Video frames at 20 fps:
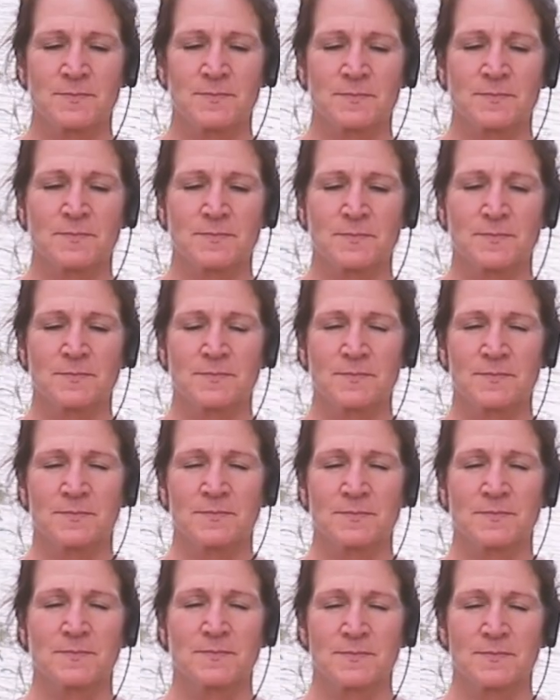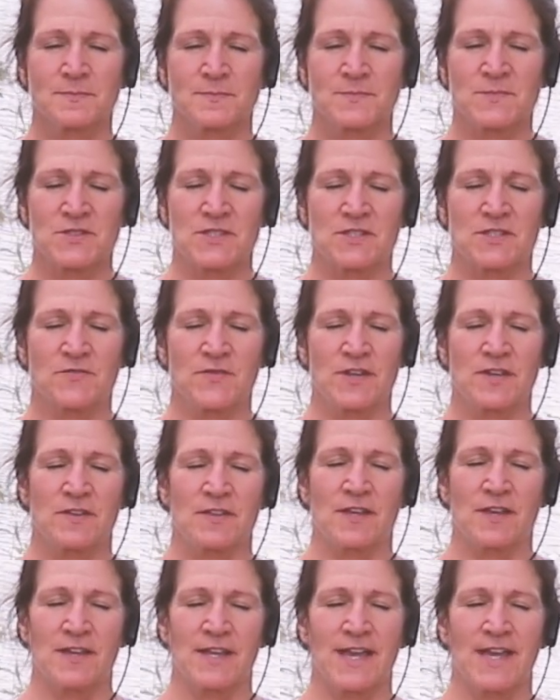of just feel
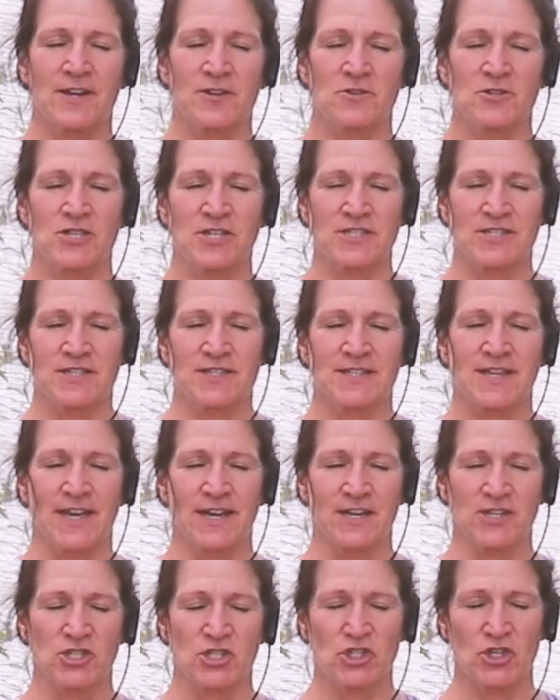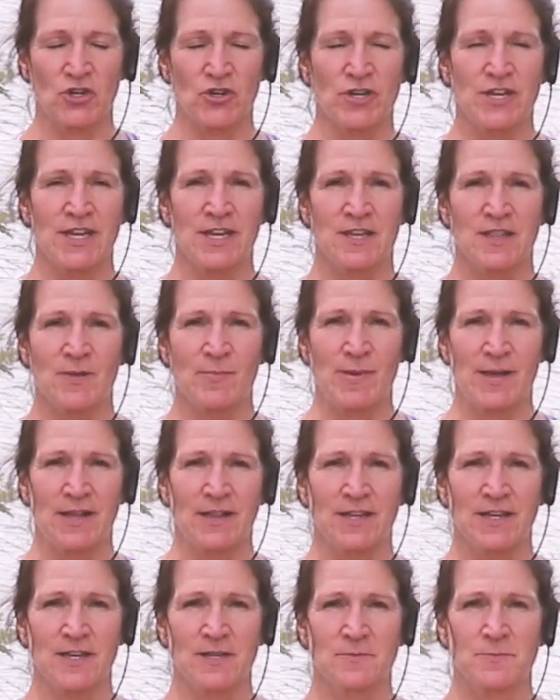the energy just kind of churning in the
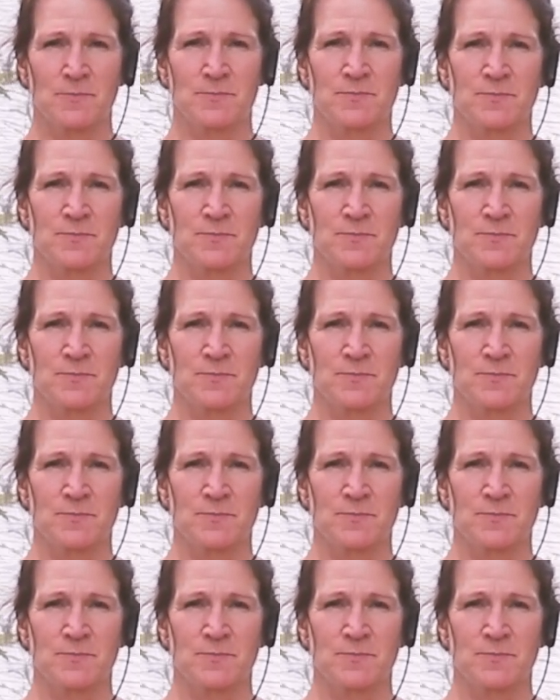belly.